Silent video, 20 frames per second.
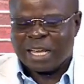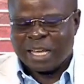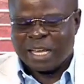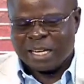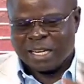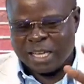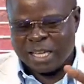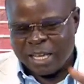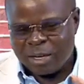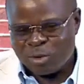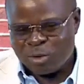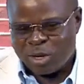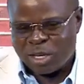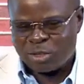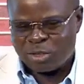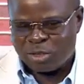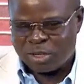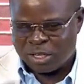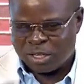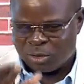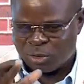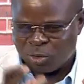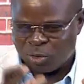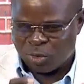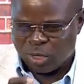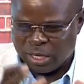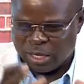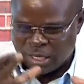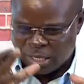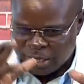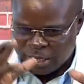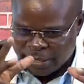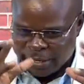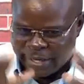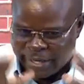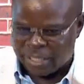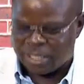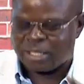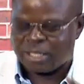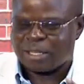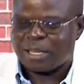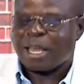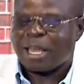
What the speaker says: The education the children get